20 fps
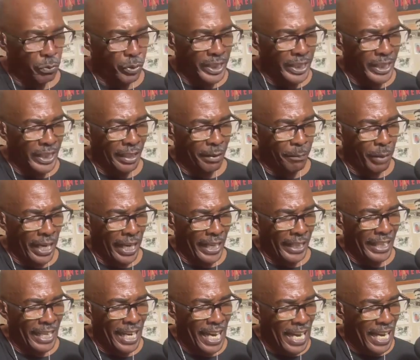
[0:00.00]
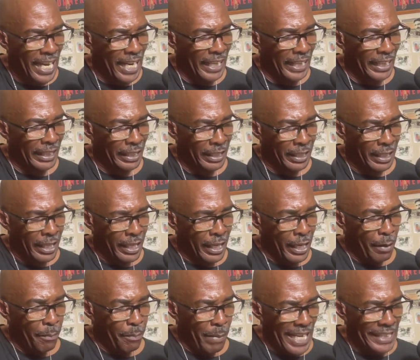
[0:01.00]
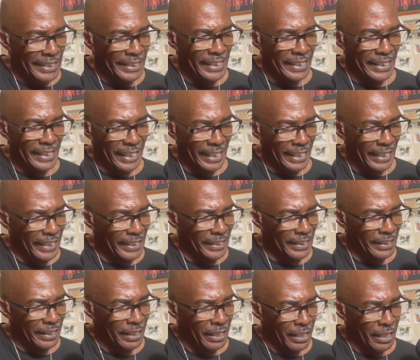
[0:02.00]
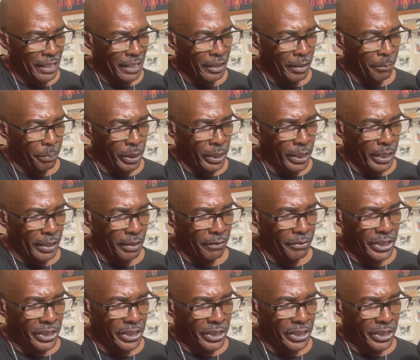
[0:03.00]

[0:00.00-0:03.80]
redeem mankind. Massey says, the blood of